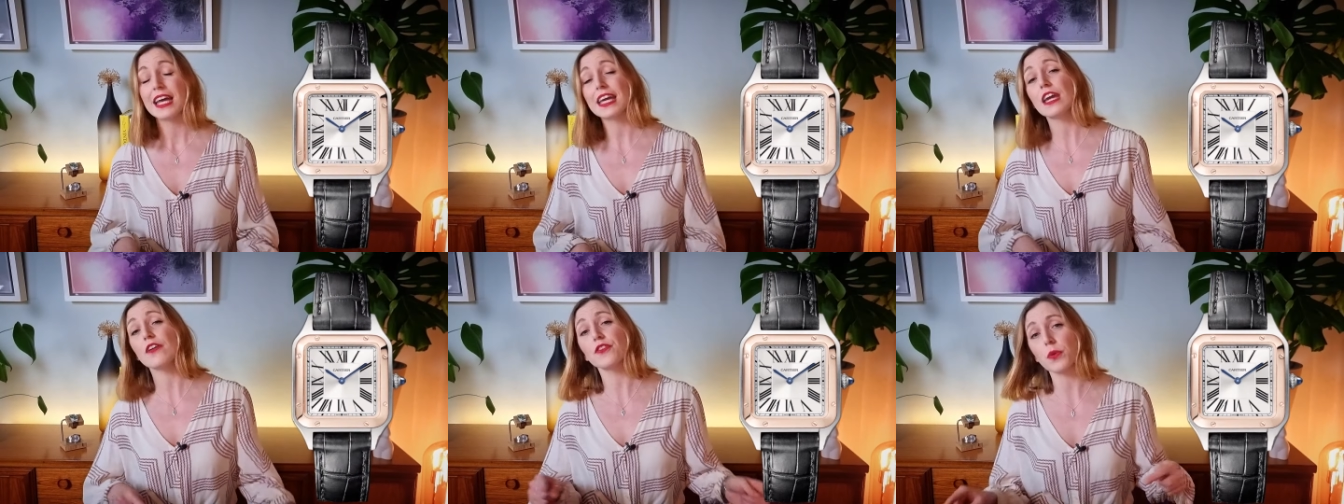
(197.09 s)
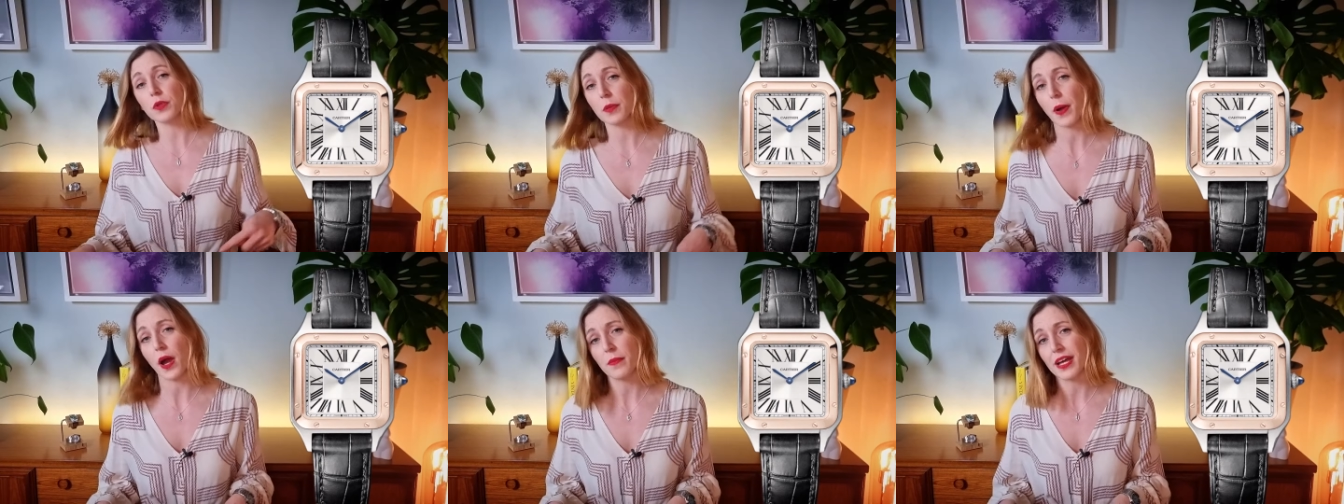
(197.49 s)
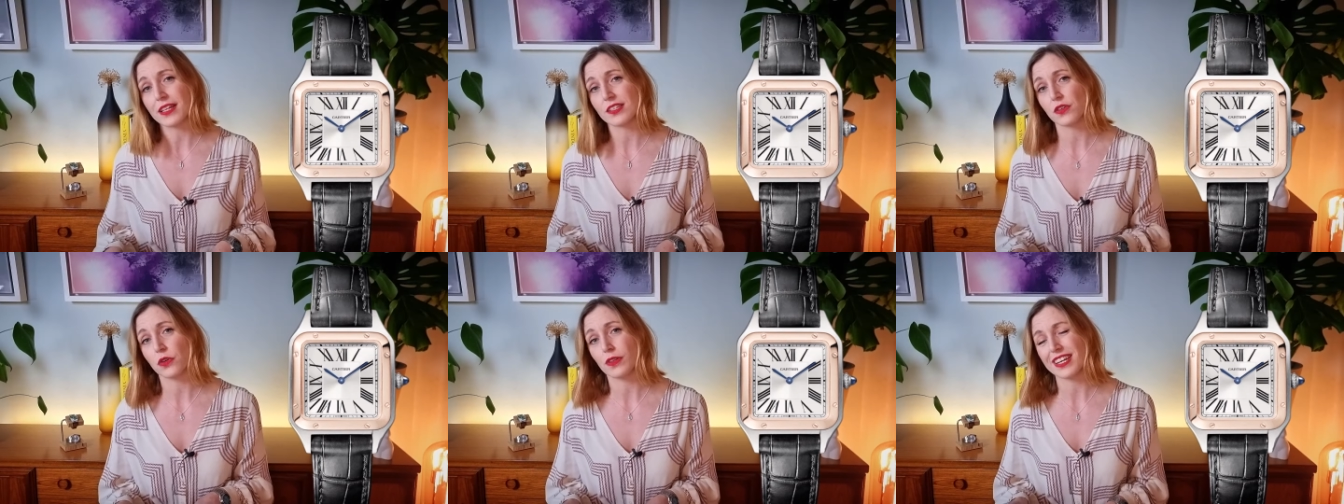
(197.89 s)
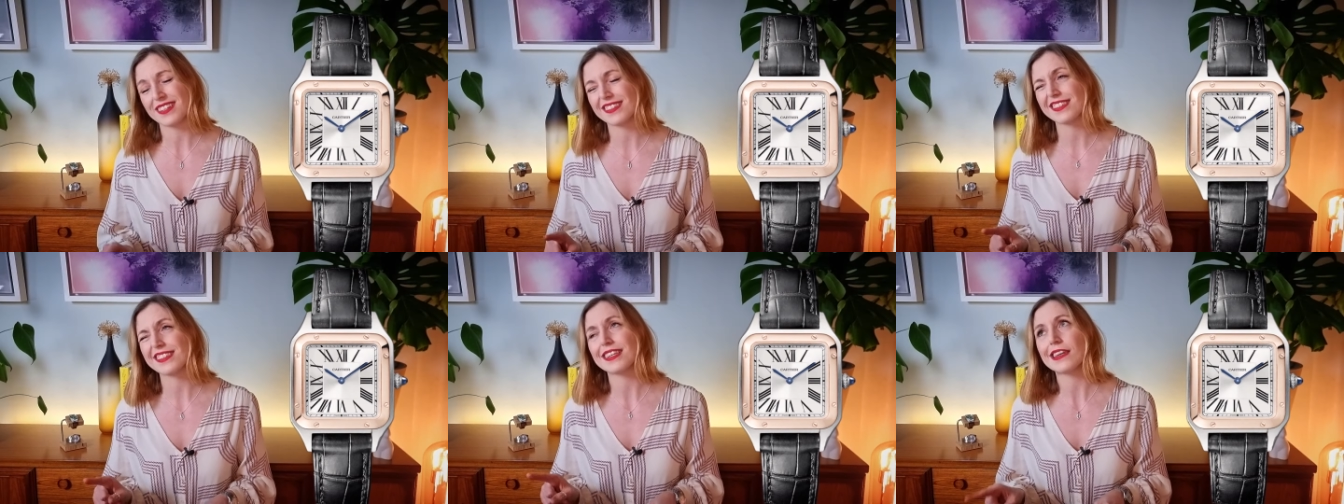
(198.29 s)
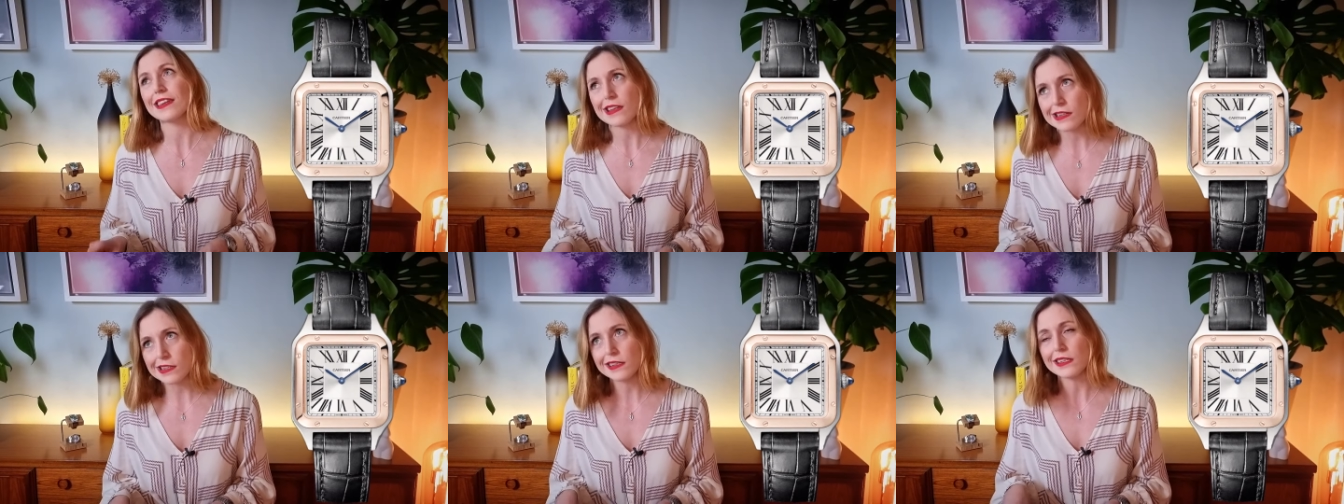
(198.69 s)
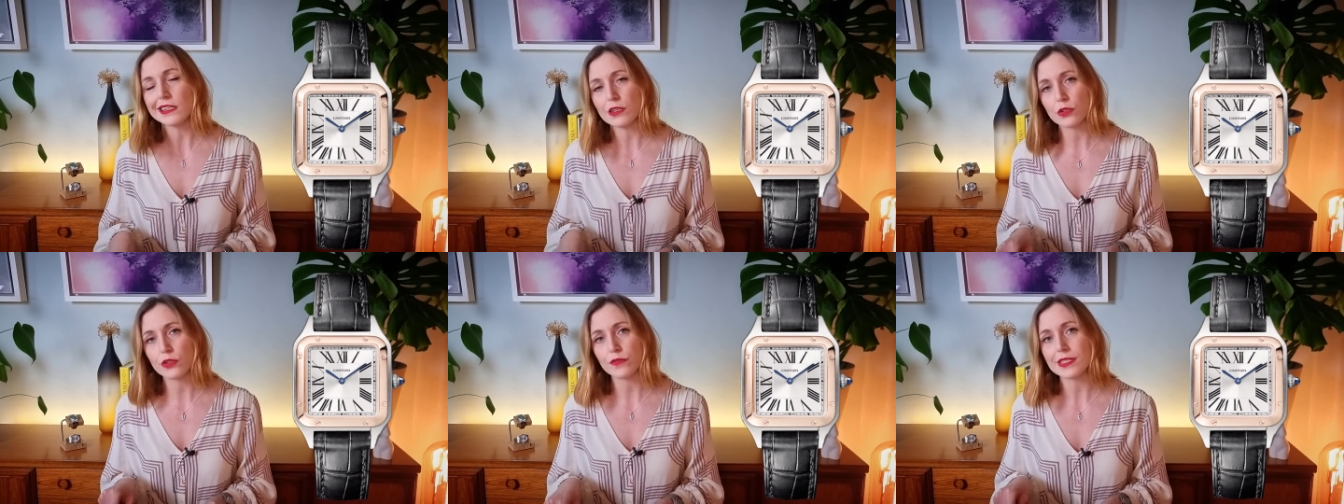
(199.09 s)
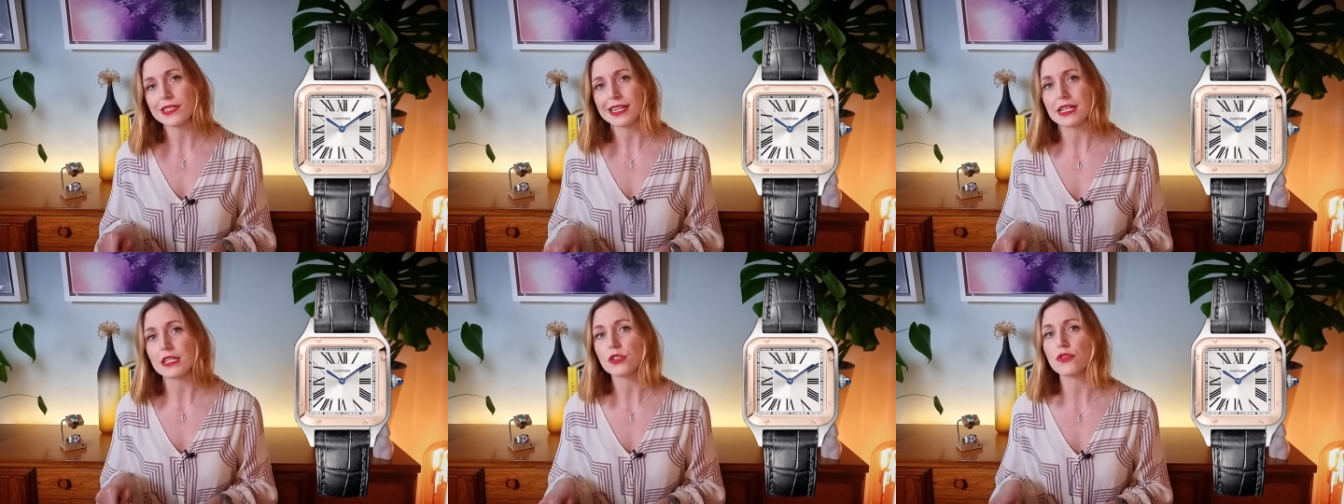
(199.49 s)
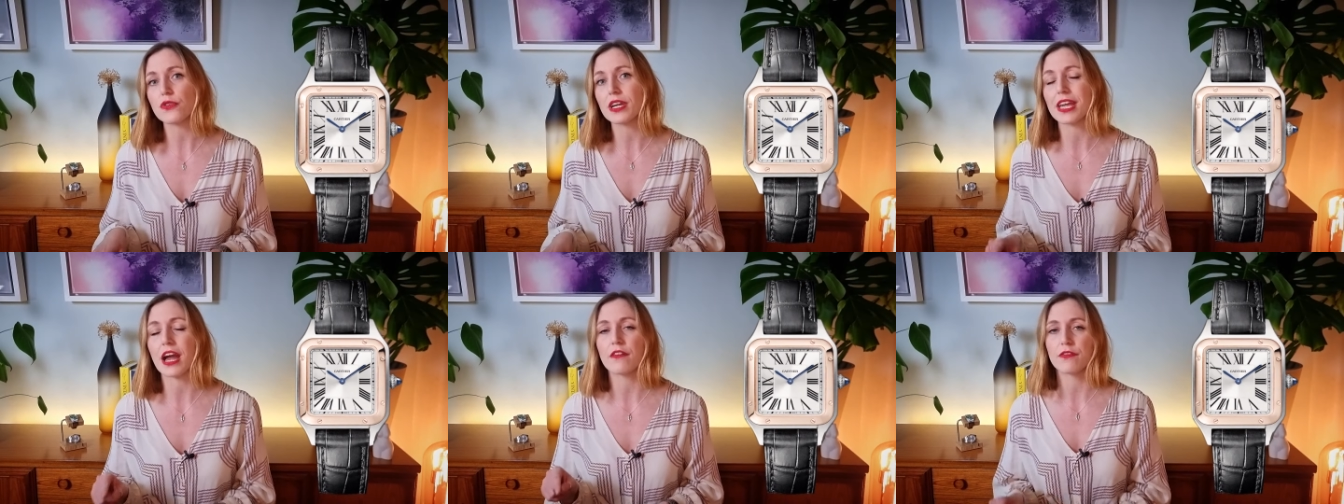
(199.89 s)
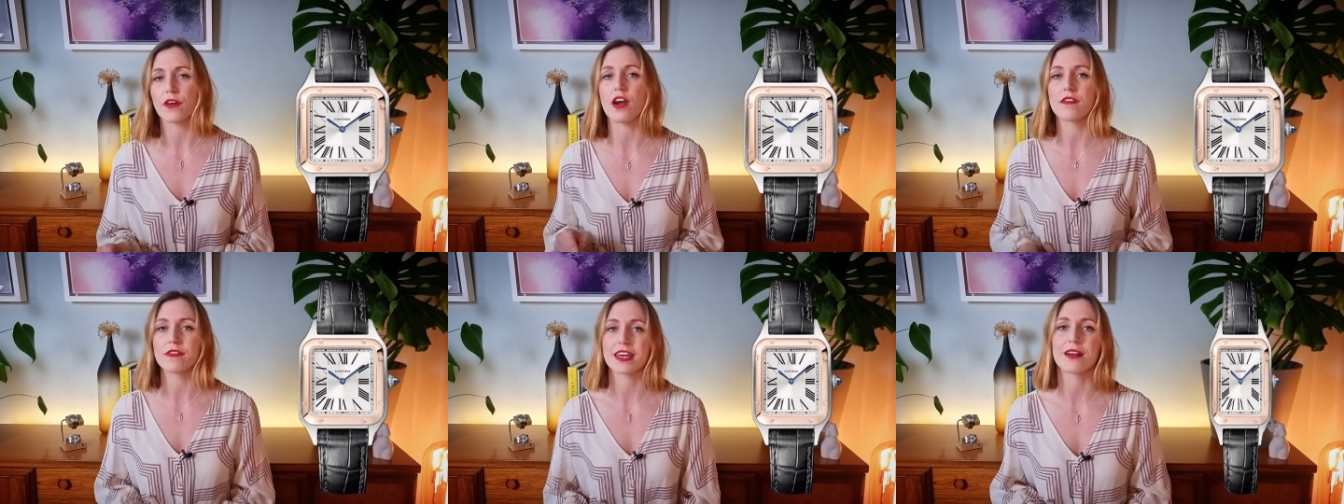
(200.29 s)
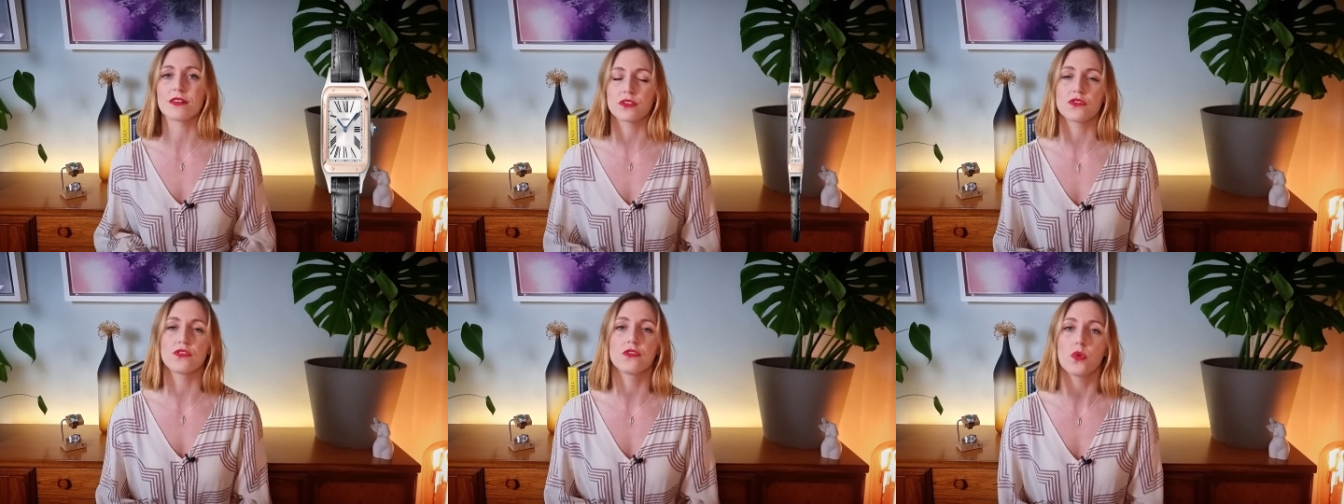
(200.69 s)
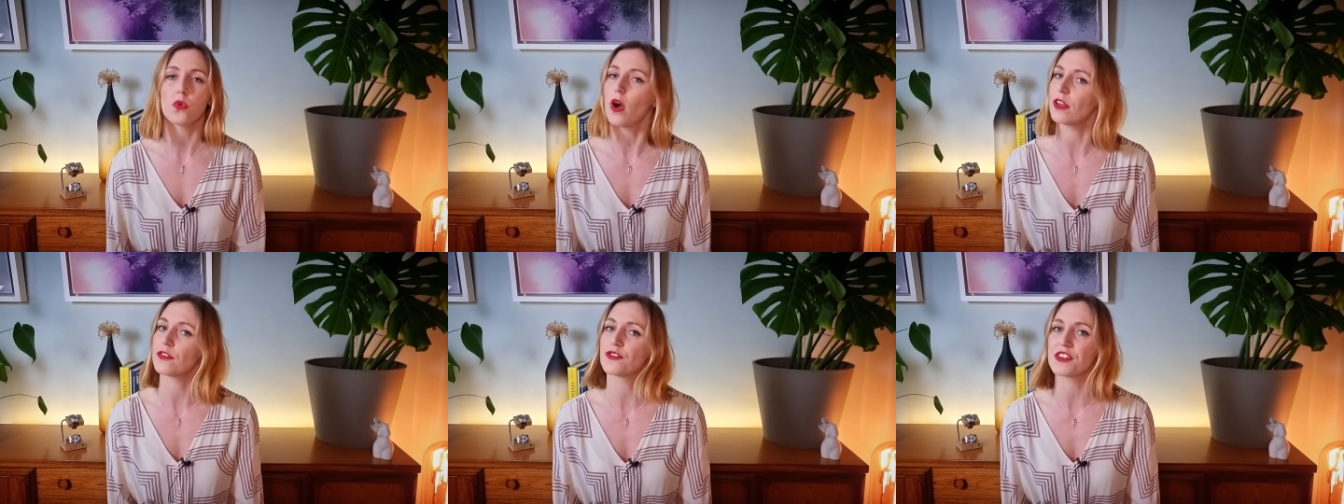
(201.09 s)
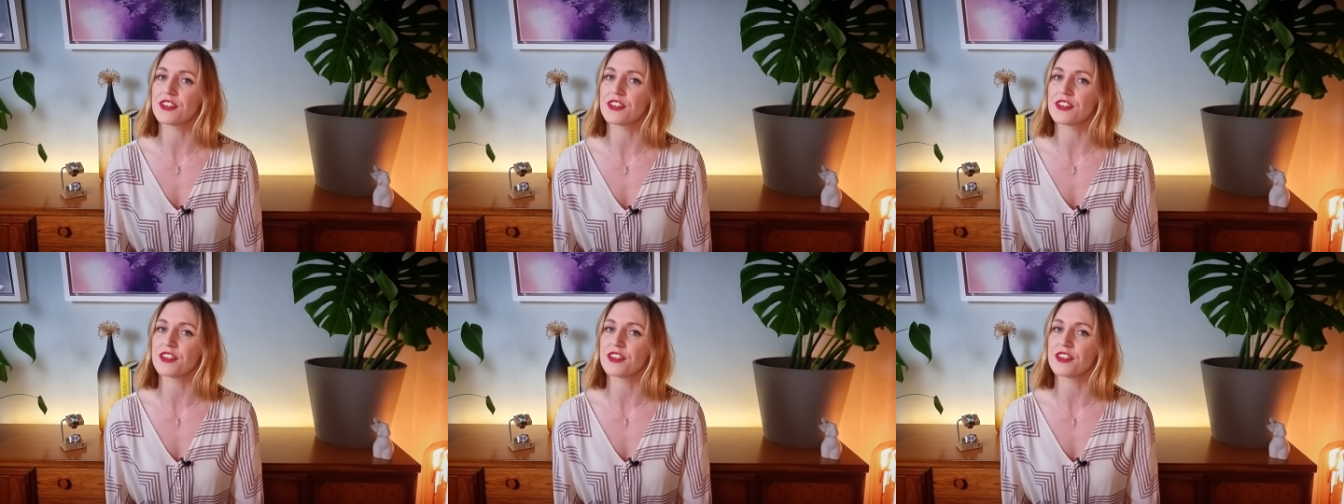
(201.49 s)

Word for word: If you want the bimetal, it's slightly over the category at 5,400.